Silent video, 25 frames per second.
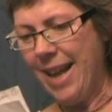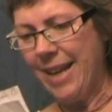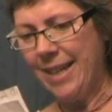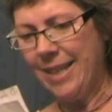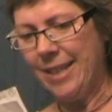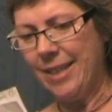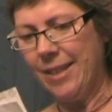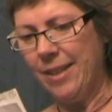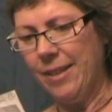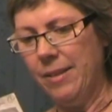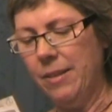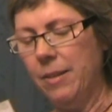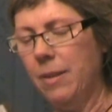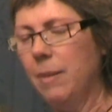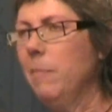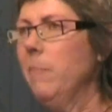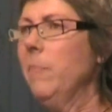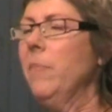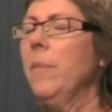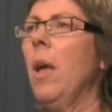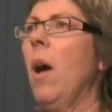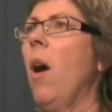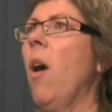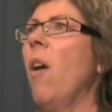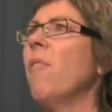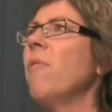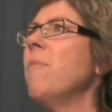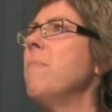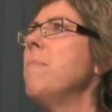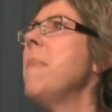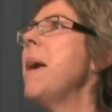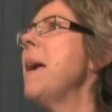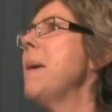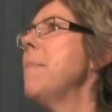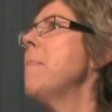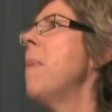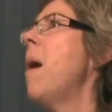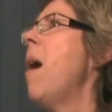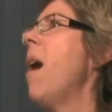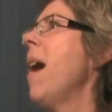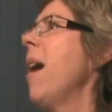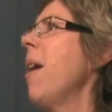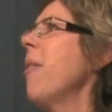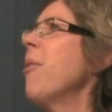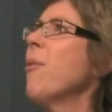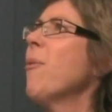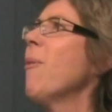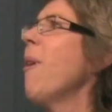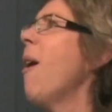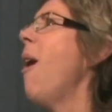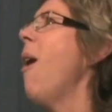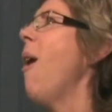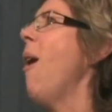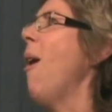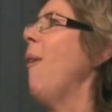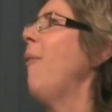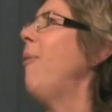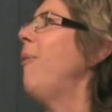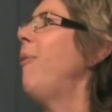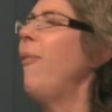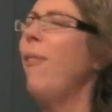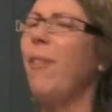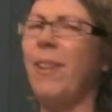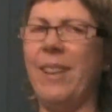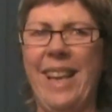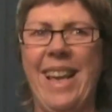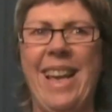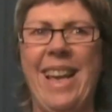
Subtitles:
accent, "I've met my other half."